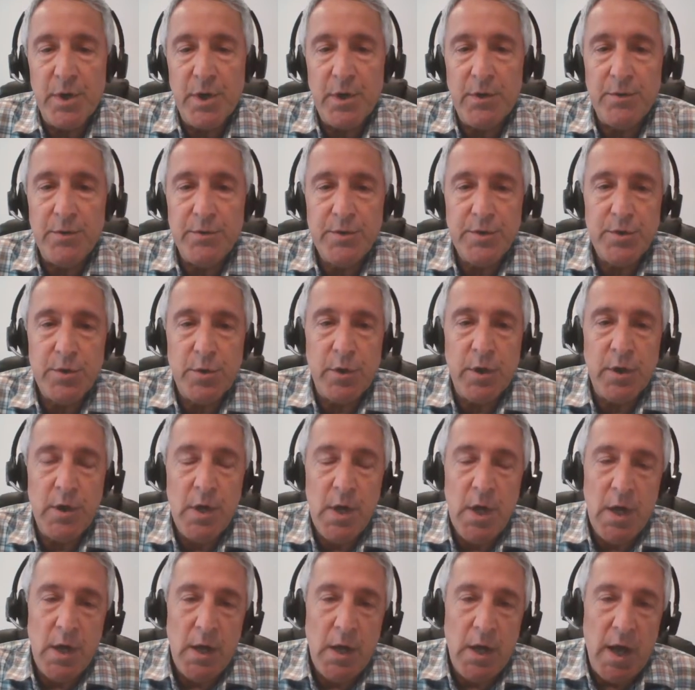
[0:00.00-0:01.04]
well. So
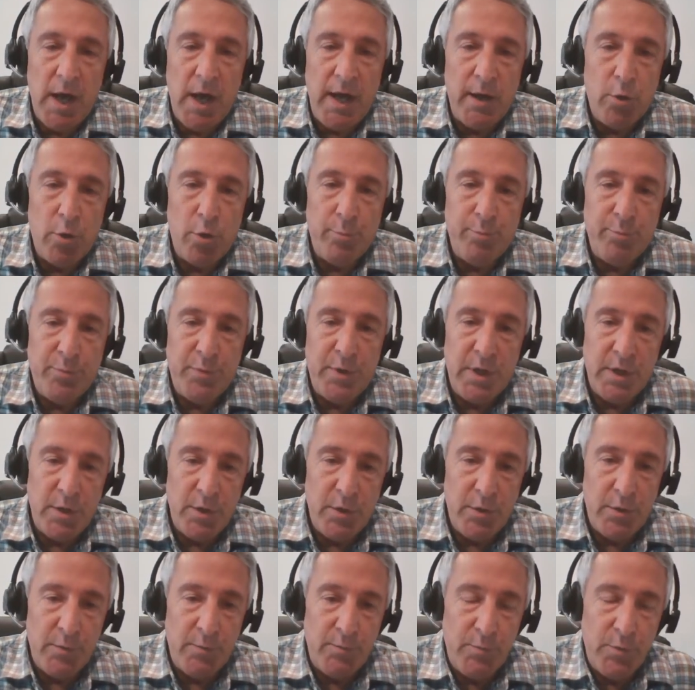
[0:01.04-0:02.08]
I hope that
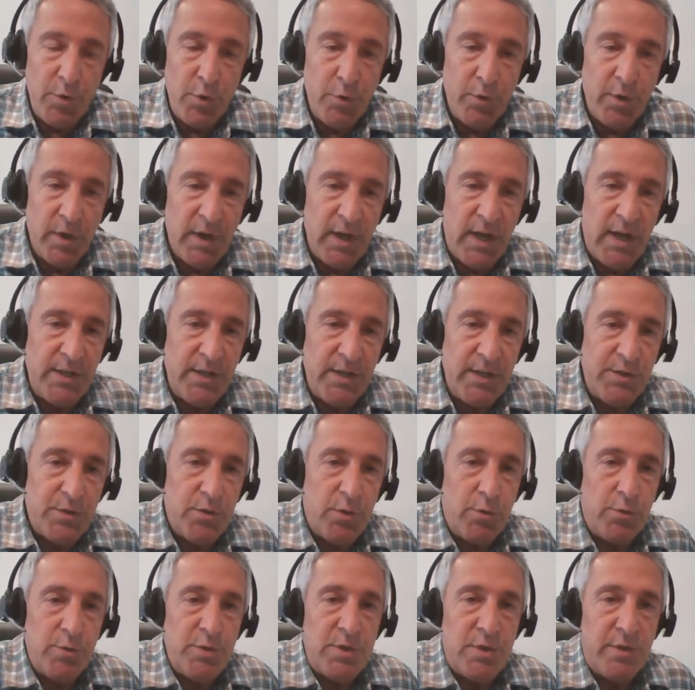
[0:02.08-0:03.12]
you utilize
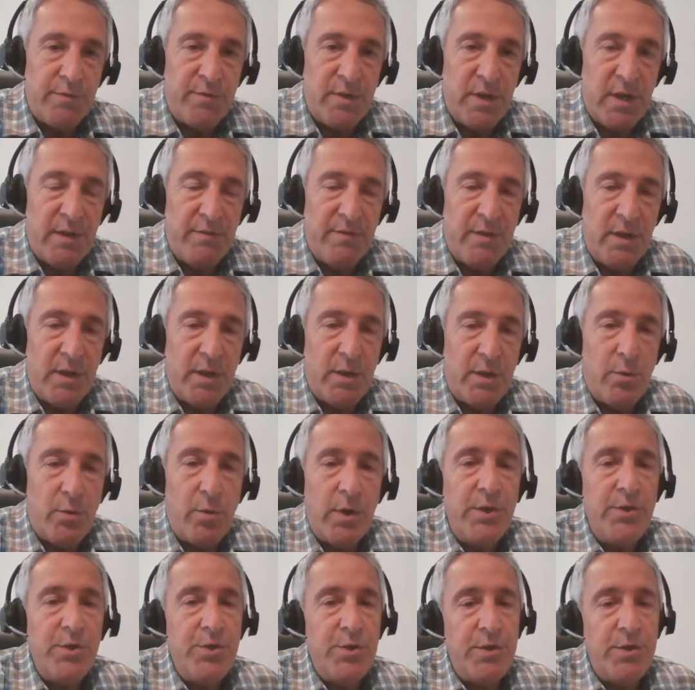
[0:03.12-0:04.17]
those. If you have any
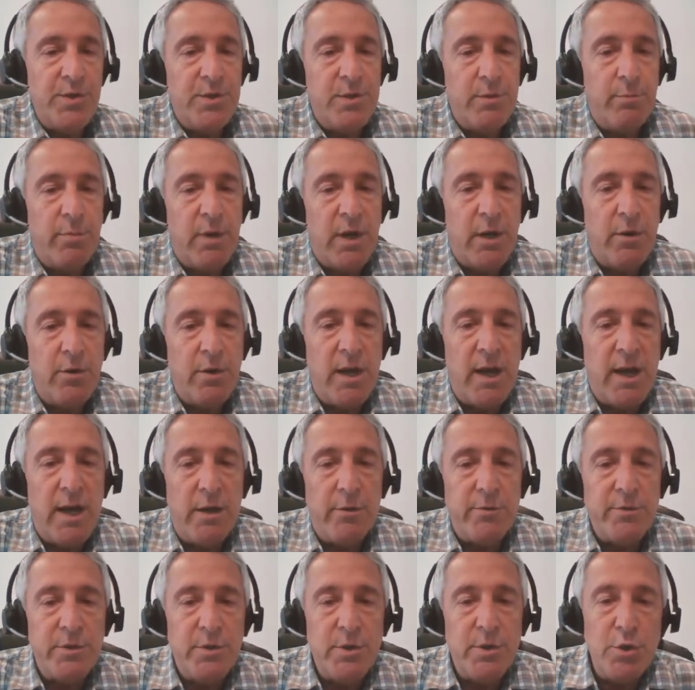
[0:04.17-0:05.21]
questions about
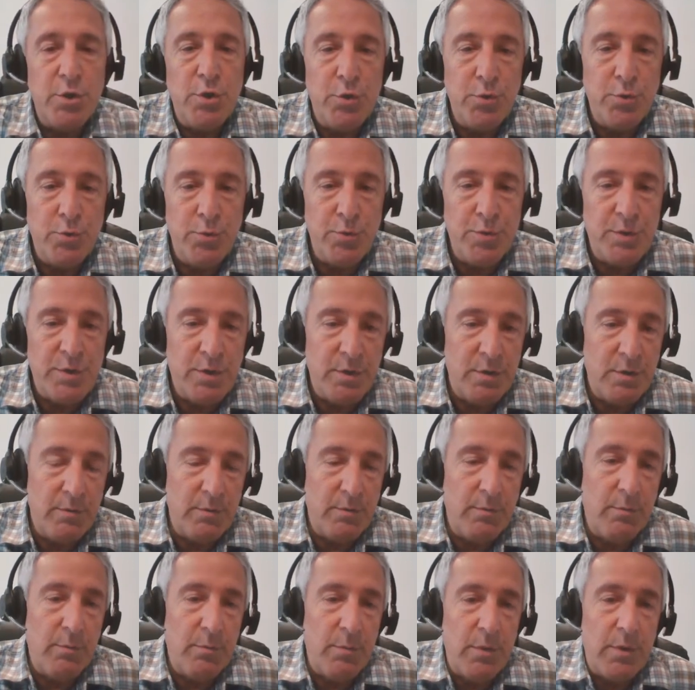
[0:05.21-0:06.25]
how to use
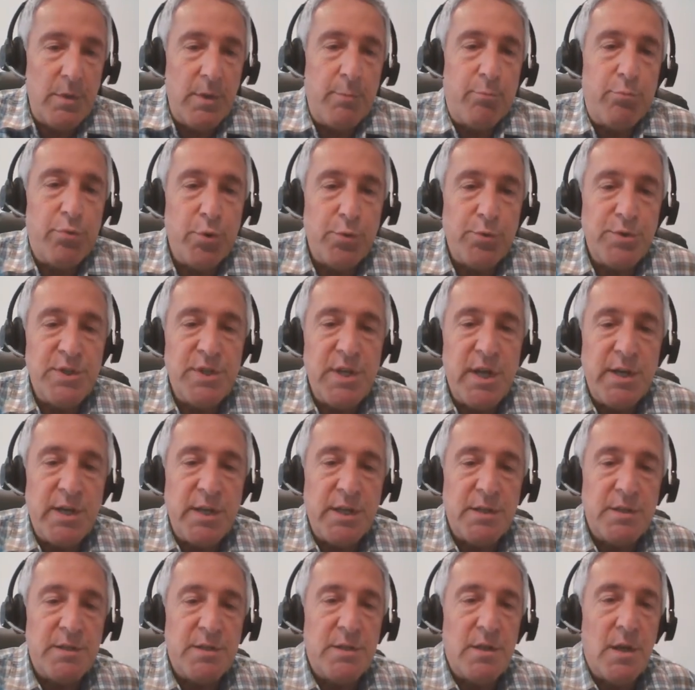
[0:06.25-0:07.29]
the Pro
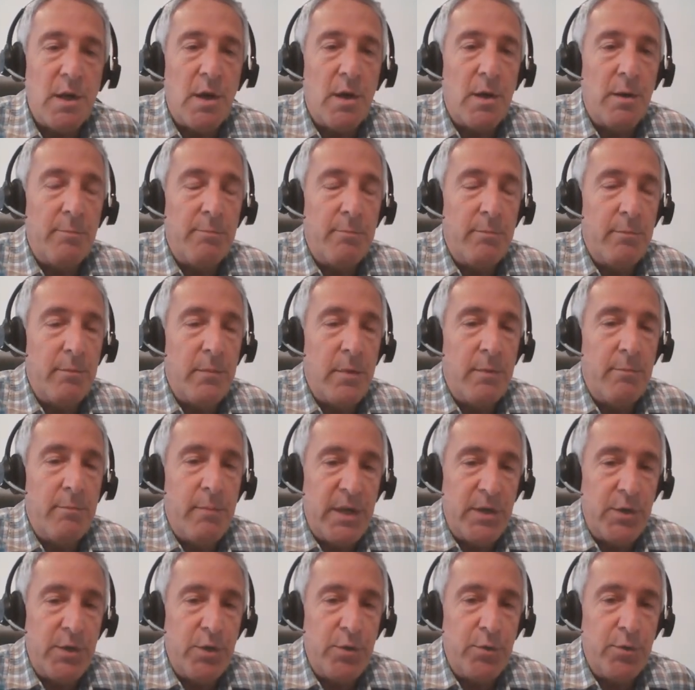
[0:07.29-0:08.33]
Settings
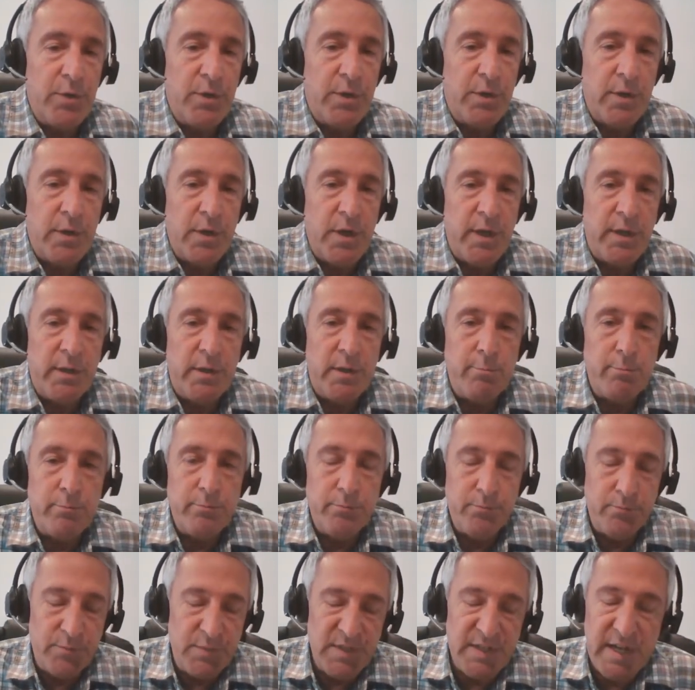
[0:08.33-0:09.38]
menu and the
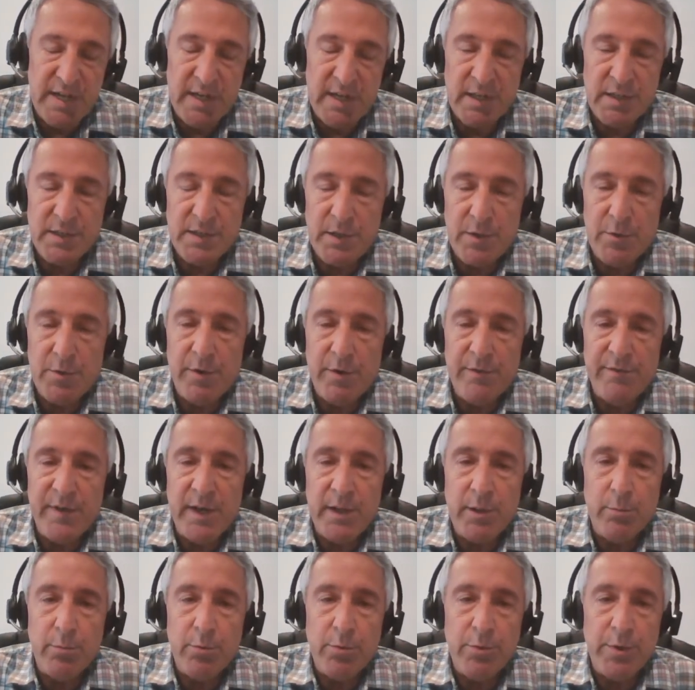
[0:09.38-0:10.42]
settings that are
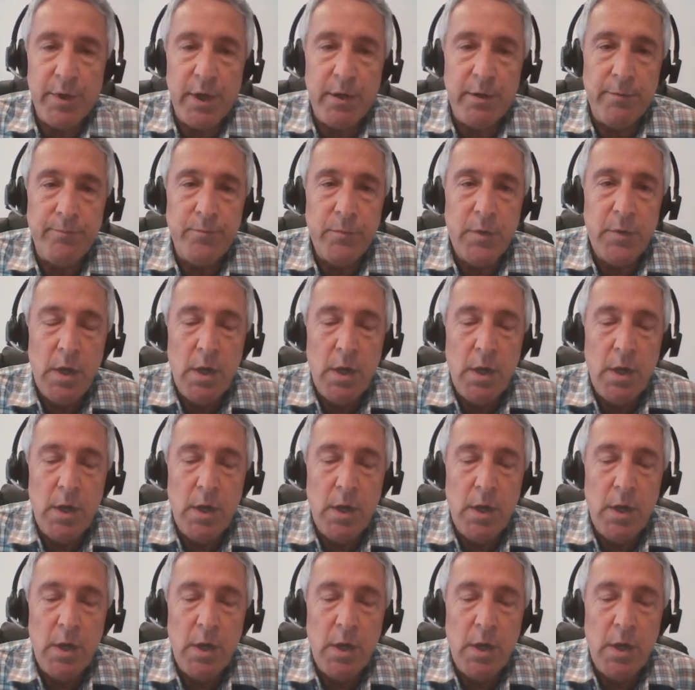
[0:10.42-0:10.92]
available there.